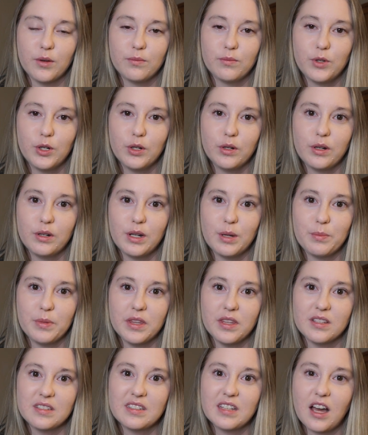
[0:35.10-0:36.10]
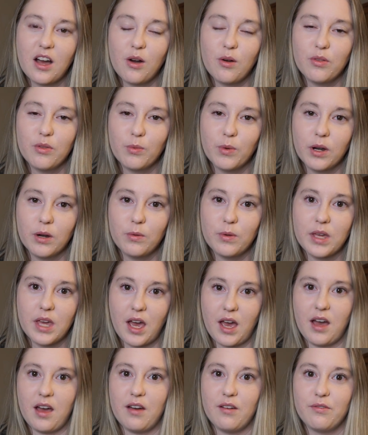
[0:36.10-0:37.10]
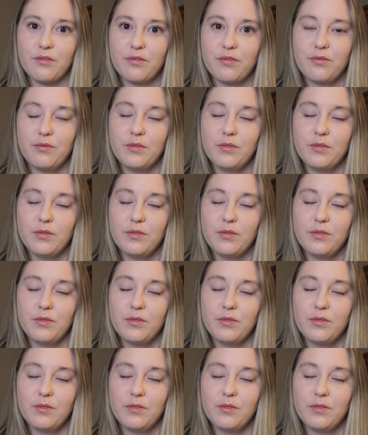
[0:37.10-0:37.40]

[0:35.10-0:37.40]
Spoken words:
grown up in the South where we have